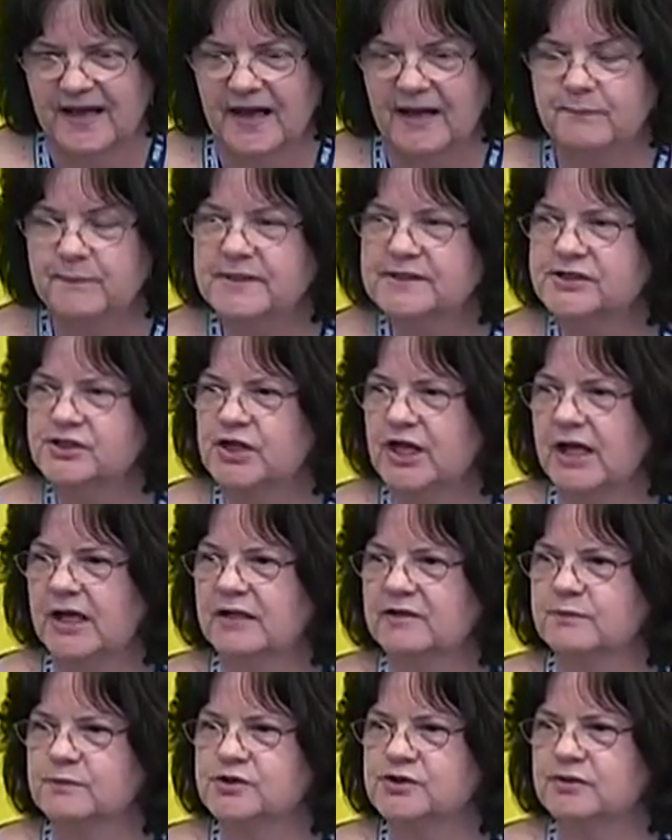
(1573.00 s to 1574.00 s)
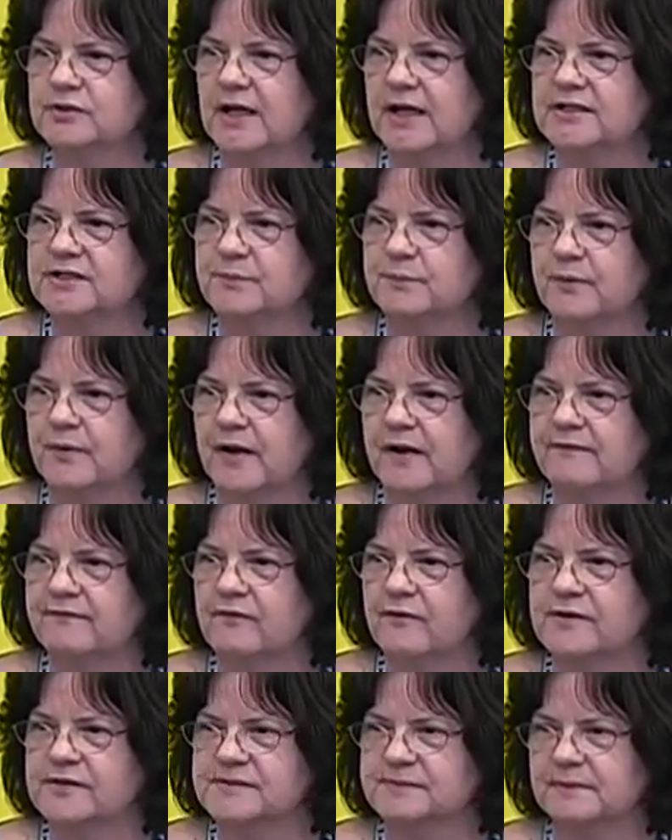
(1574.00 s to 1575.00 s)
And Miss Janice, would you like to pray
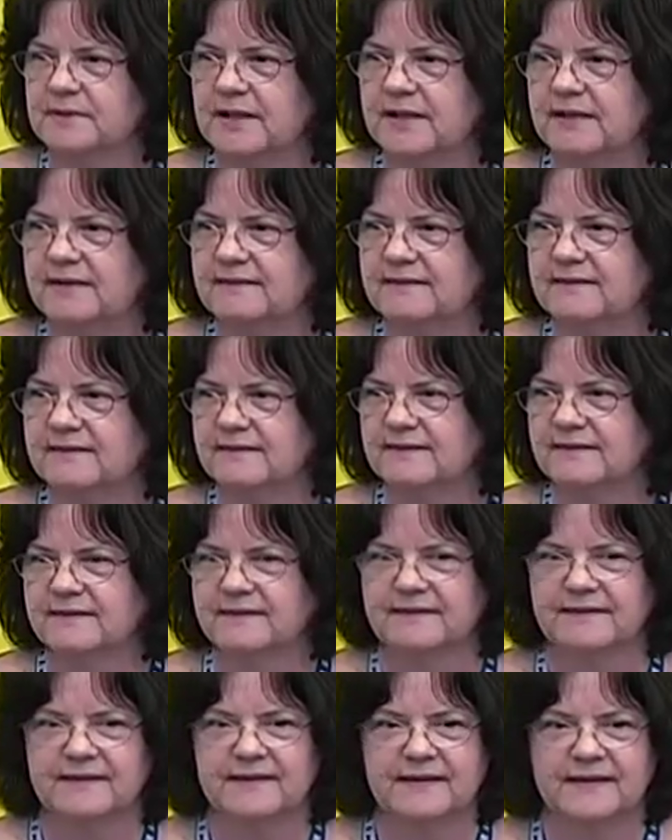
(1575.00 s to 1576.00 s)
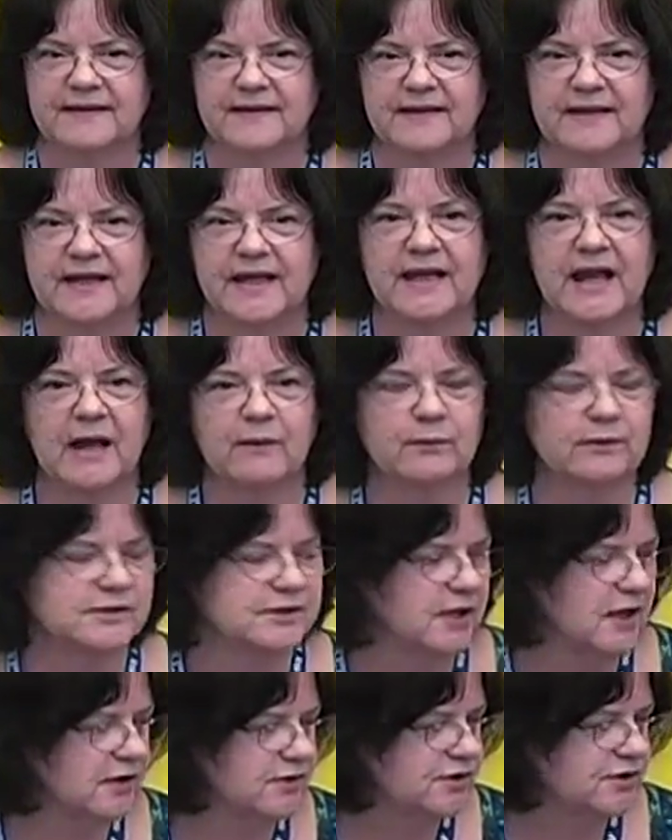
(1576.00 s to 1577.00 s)
for us, please? And I will
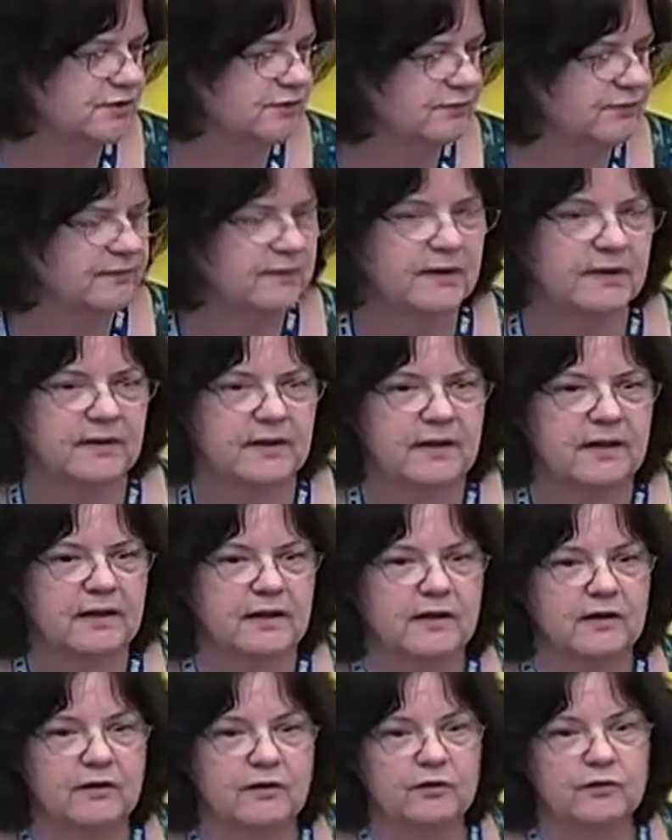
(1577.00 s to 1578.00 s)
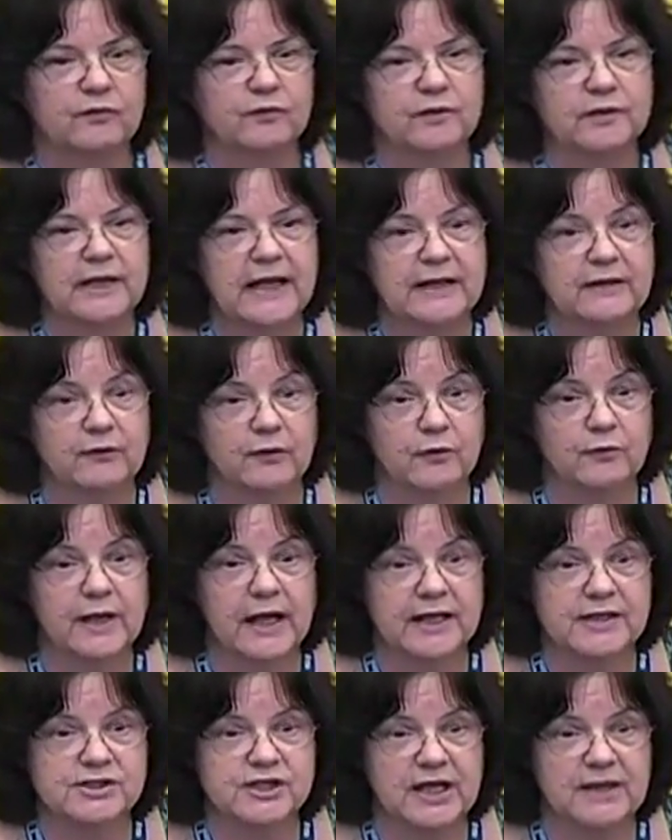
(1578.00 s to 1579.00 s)
talk to you later,
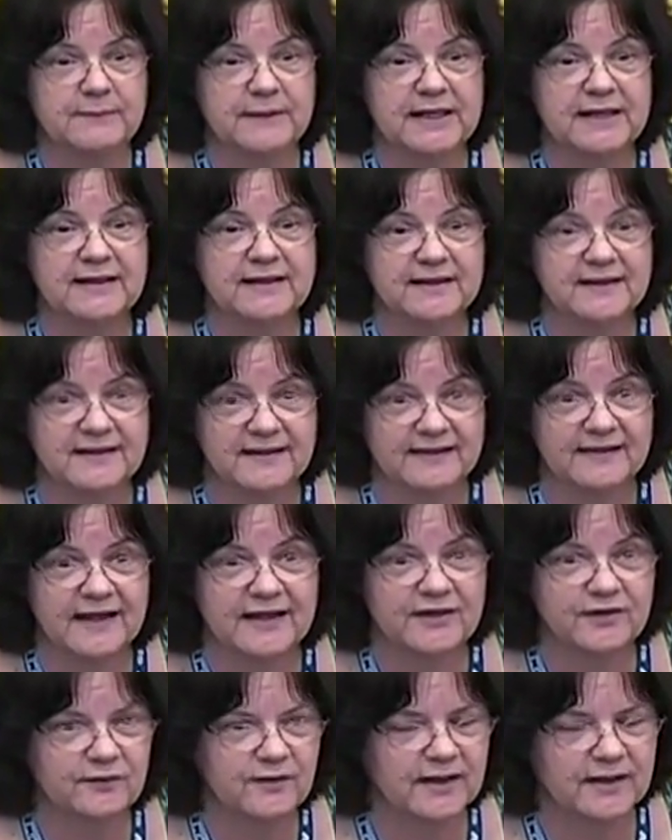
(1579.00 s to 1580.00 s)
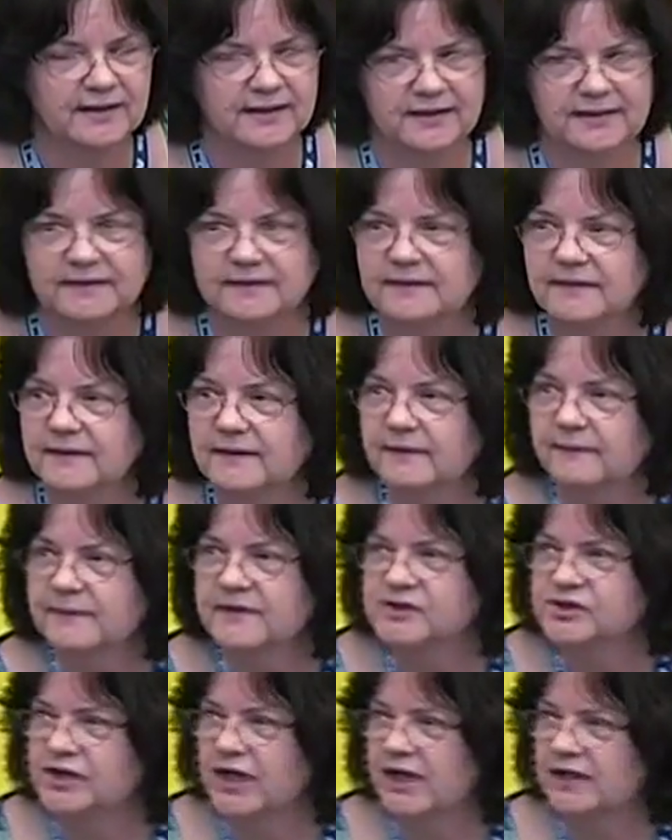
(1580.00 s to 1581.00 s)
okay, Jamie? Thank you, honey.
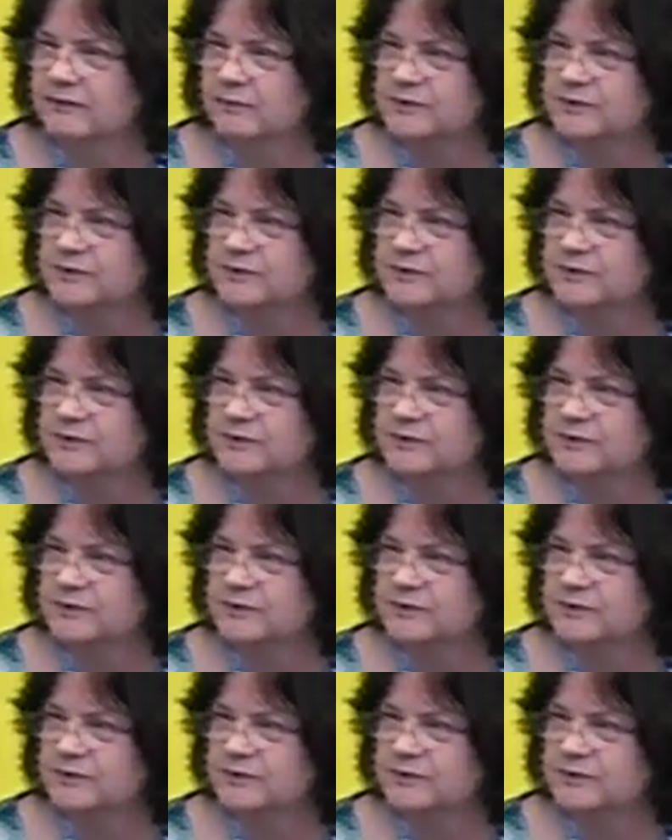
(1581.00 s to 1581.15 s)
Miss Janice,